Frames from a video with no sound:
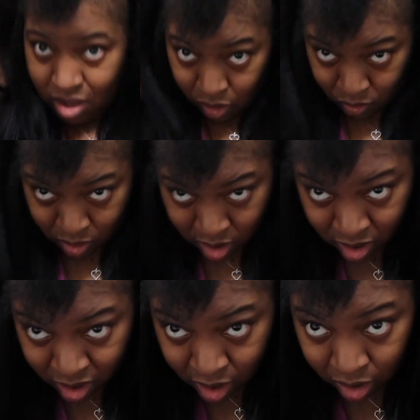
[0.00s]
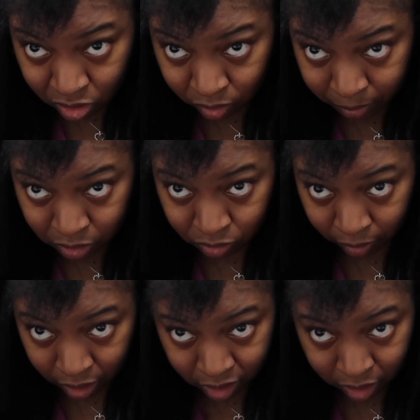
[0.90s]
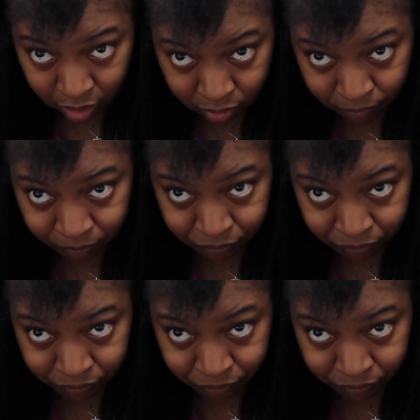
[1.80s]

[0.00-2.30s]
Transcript: So that's what I'm gonna do right now.